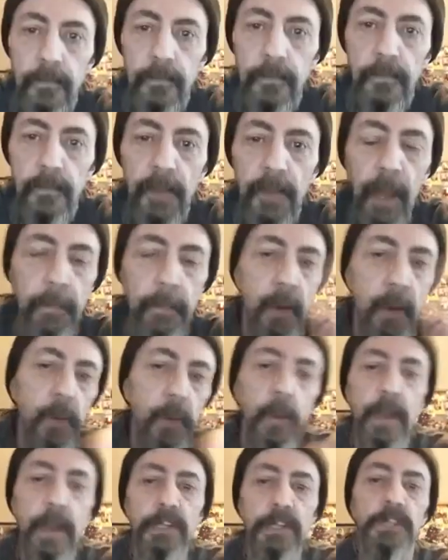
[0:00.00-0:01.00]
That birth
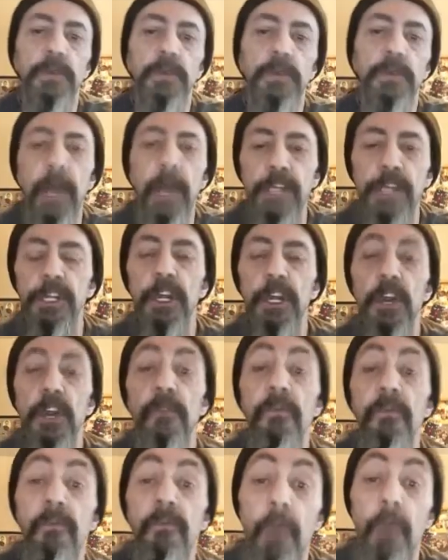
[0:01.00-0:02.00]
registration
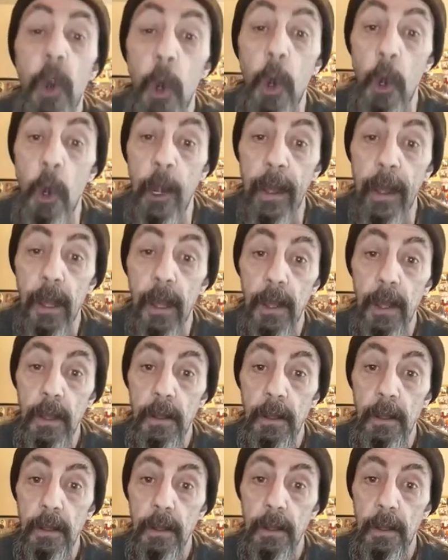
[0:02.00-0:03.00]
conferred
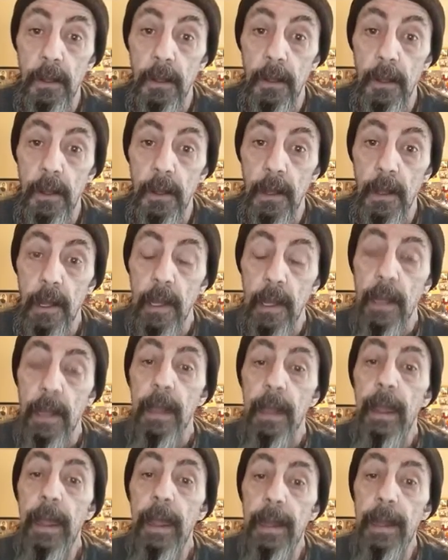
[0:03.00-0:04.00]

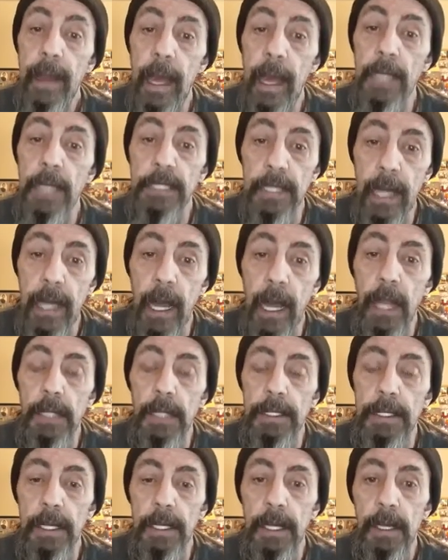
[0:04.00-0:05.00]
a
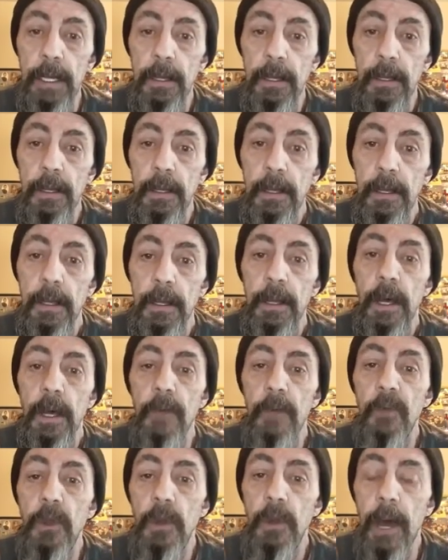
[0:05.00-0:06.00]
nationality
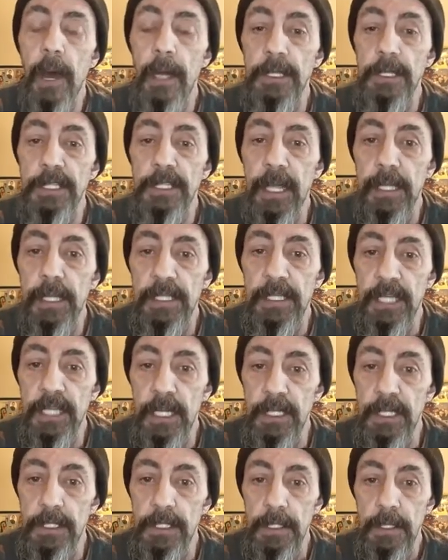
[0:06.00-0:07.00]
of a United States
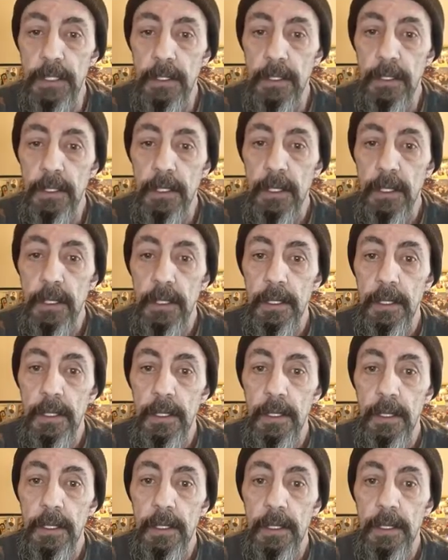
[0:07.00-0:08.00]
citizen
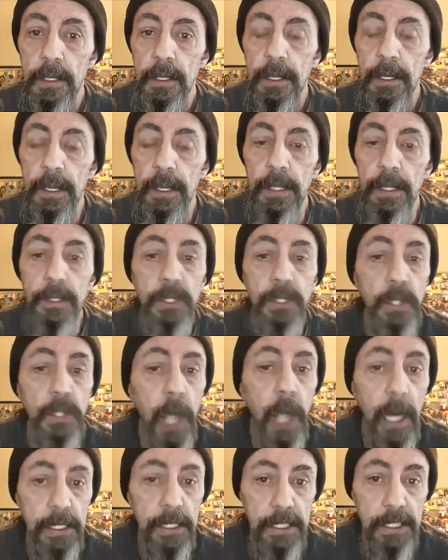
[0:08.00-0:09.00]
in
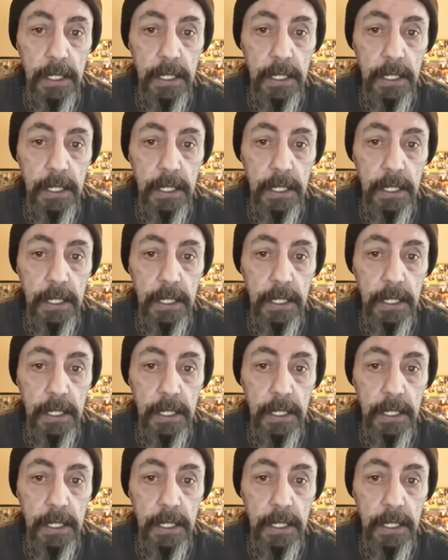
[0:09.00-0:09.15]
trust.